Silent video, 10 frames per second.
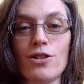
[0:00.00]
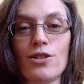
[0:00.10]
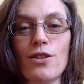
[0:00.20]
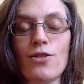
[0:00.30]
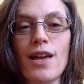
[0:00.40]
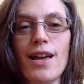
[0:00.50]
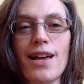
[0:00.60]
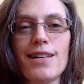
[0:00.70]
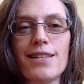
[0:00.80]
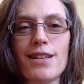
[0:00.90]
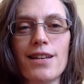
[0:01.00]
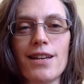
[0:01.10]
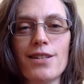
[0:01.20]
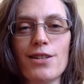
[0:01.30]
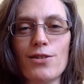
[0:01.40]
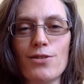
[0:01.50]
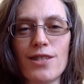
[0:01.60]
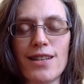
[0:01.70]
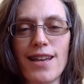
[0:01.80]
So it's a good